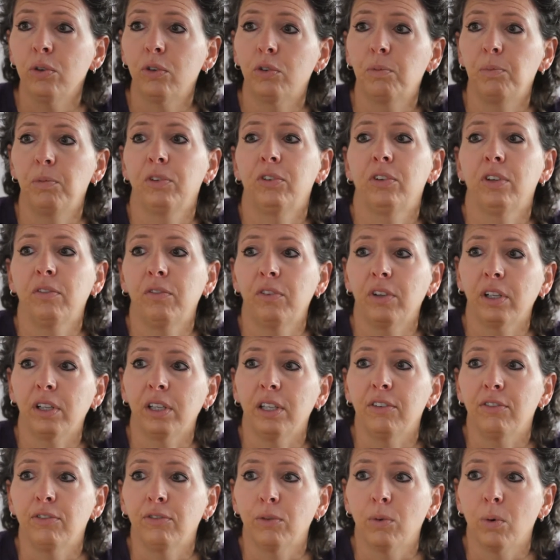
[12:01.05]

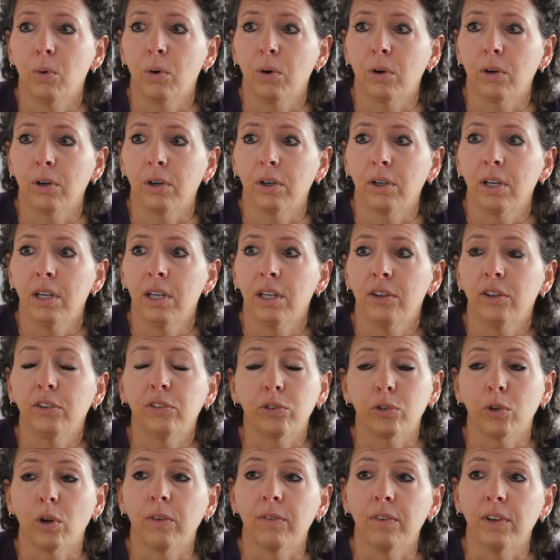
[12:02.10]
specifically for the
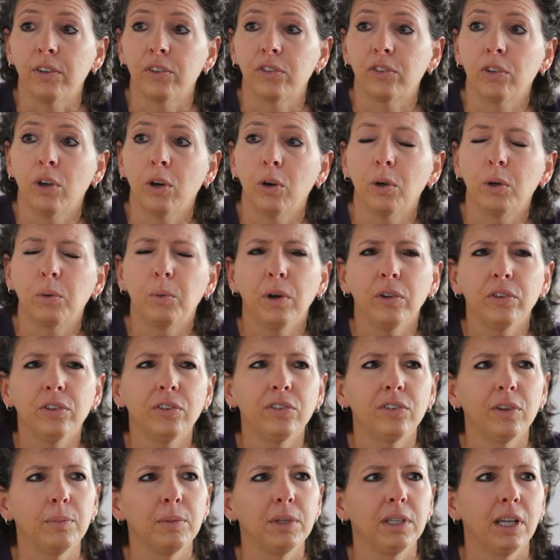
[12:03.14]
service. So it
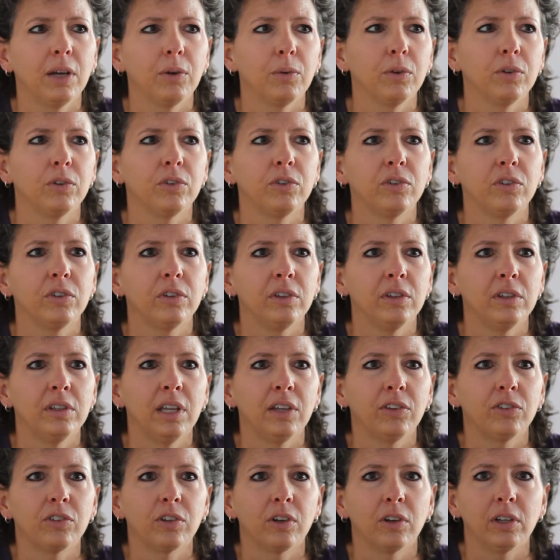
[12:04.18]
wasn't something that was
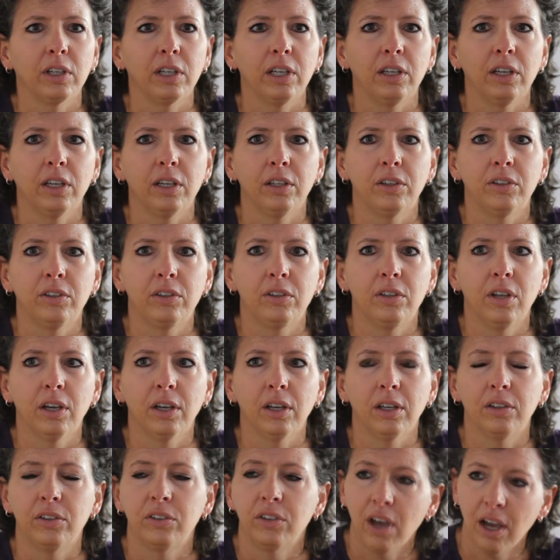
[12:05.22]
necessarily
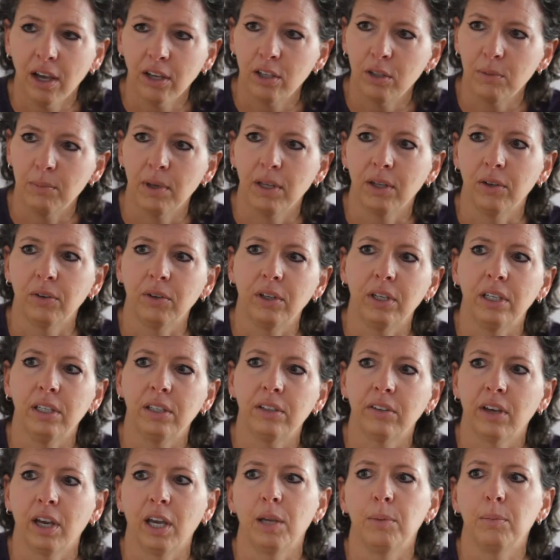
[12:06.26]
a documentary
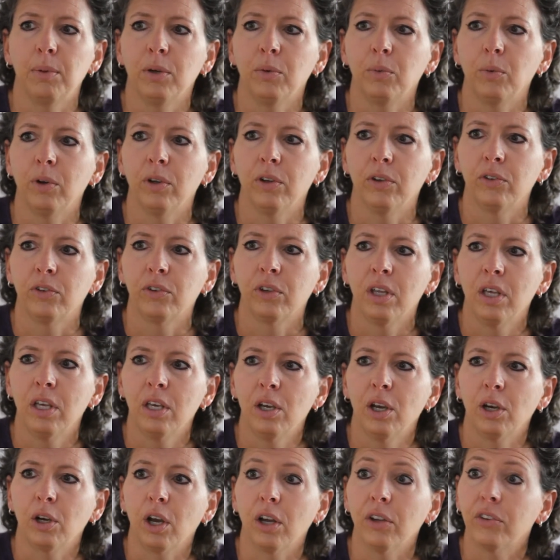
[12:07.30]
type. It was
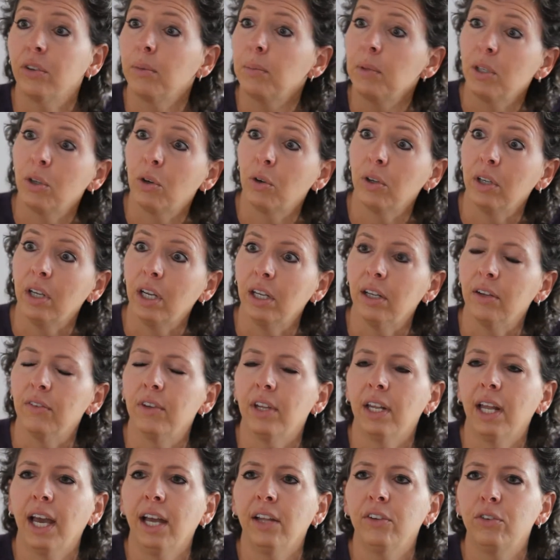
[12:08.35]
something creative.
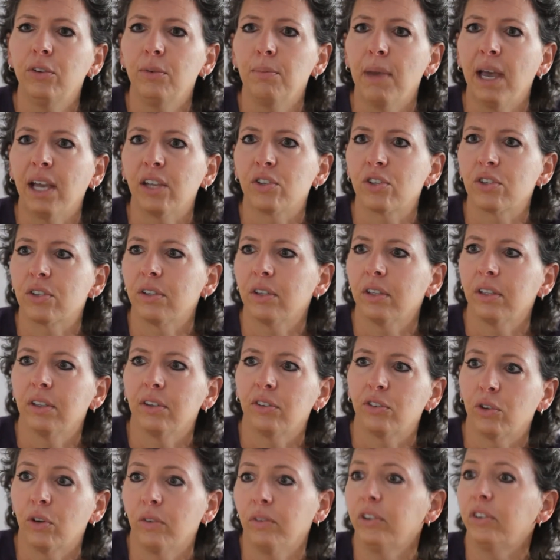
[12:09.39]
It had to match the
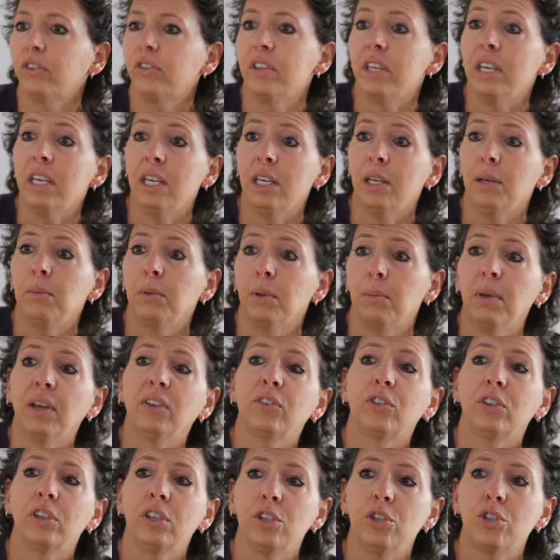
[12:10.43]
service theme, the
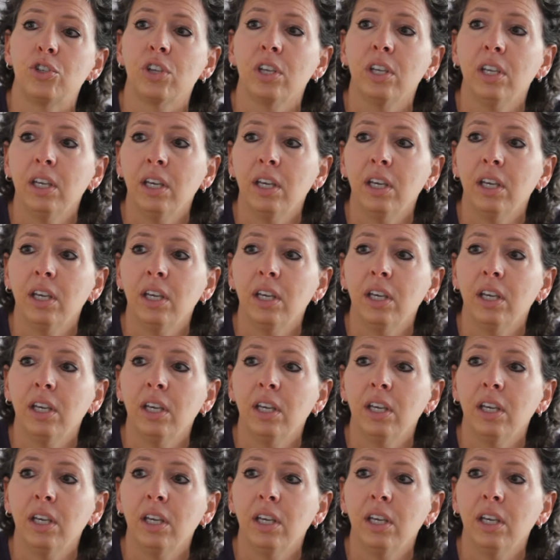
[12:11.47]
message,